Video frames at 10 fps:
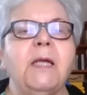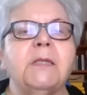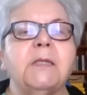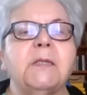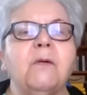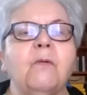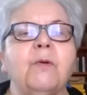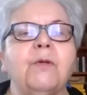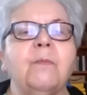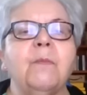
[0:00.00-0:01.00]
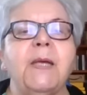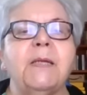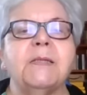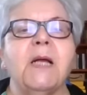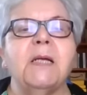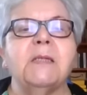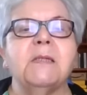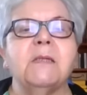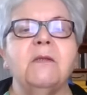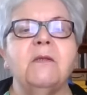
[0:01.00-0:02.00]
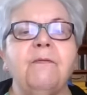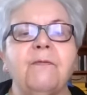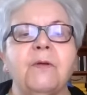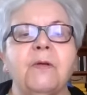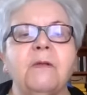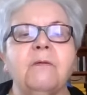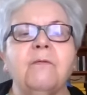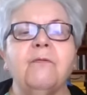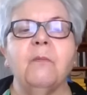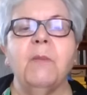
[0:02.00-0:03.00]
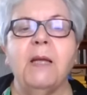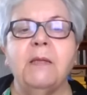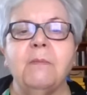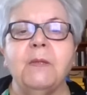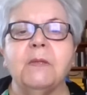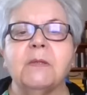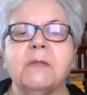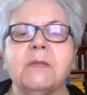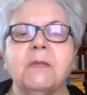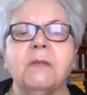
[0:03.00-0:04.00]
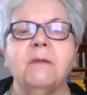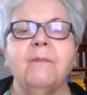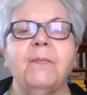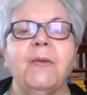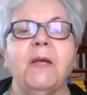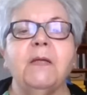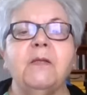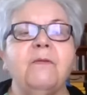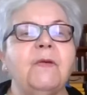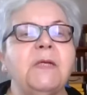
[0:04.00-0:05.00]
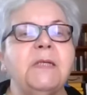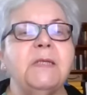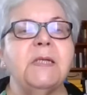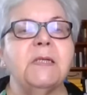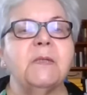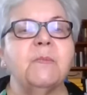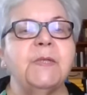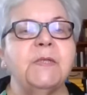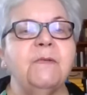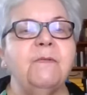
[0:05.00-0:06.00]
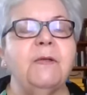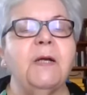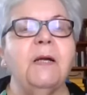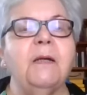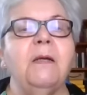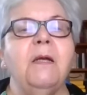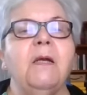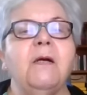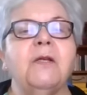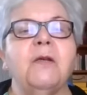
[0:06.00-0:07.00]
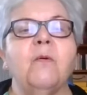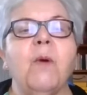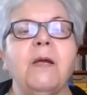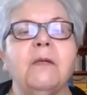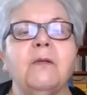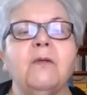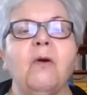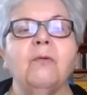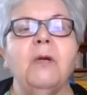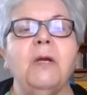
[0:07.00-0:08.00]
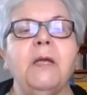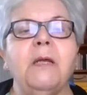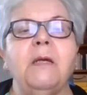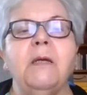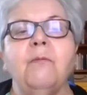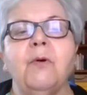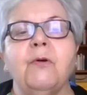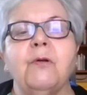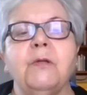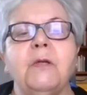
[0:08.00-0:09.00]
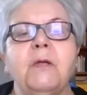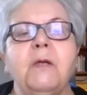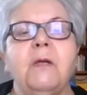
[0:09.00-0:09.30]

"It's what makes us different from animals. A differentia specifica required only in a world